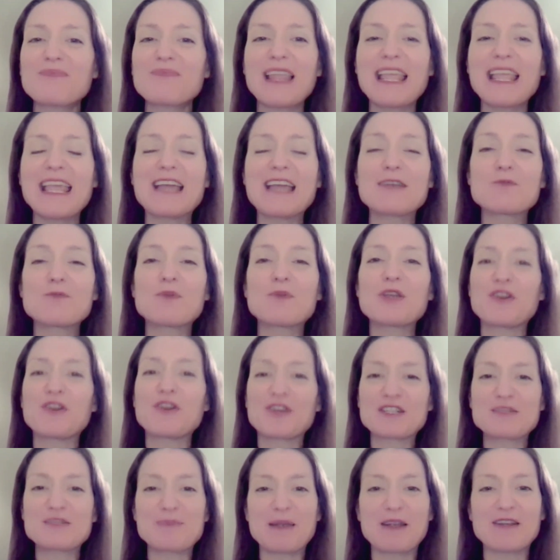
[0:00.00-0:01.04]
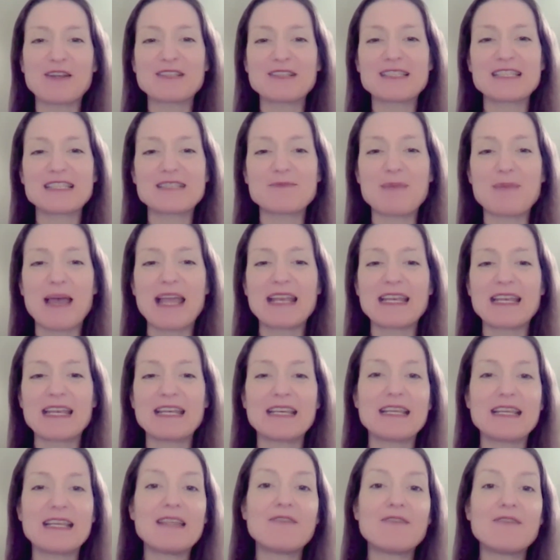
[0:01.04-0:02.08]
and what your experience has been.
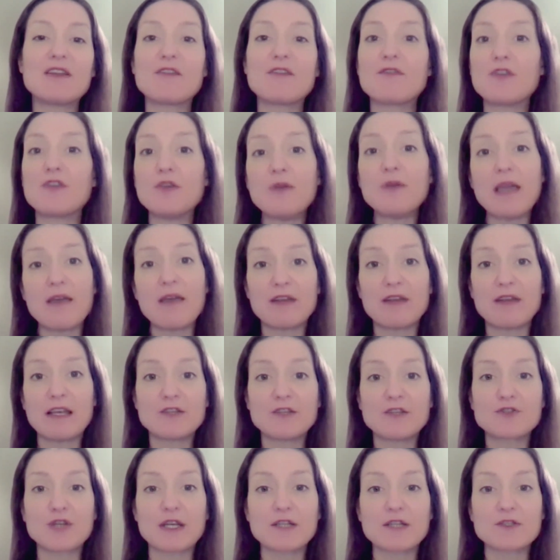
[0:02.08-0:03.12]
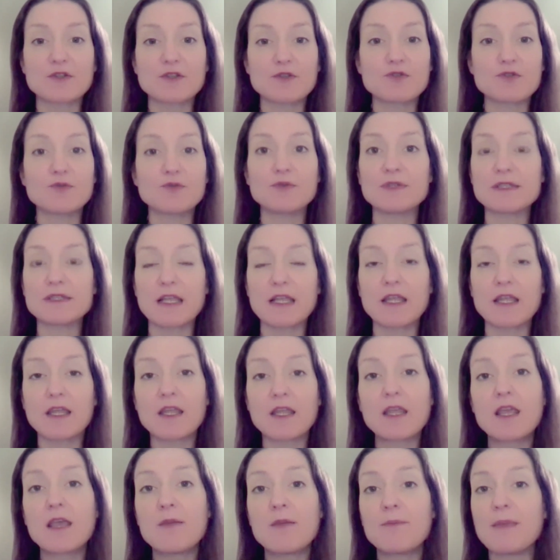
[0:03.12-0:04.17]
And even if you have any tricks or tools that
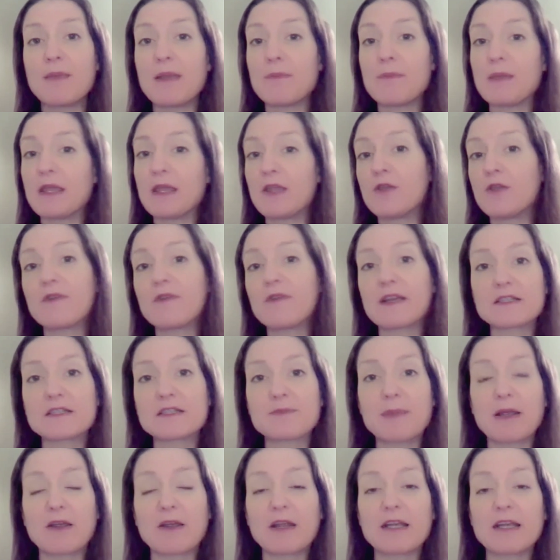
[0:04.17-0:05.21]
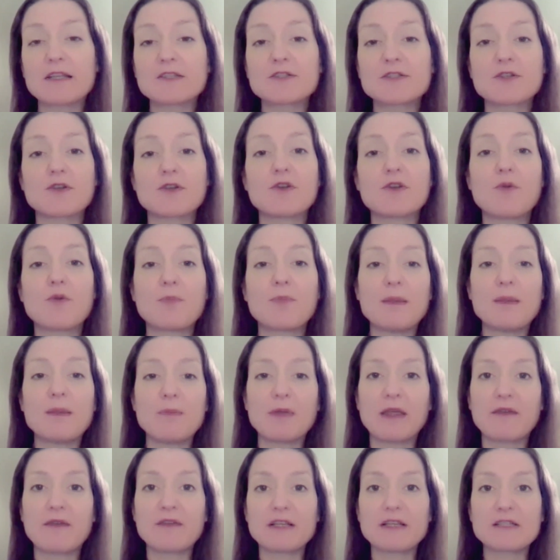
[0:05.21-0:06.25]
maybe you've experienced or know people
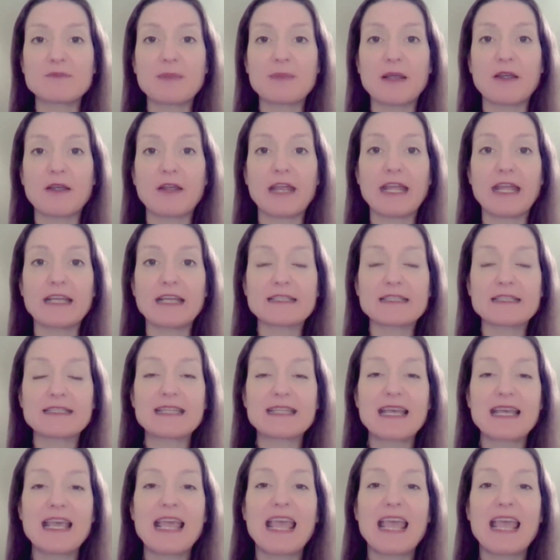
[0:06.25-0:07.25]
have experienced.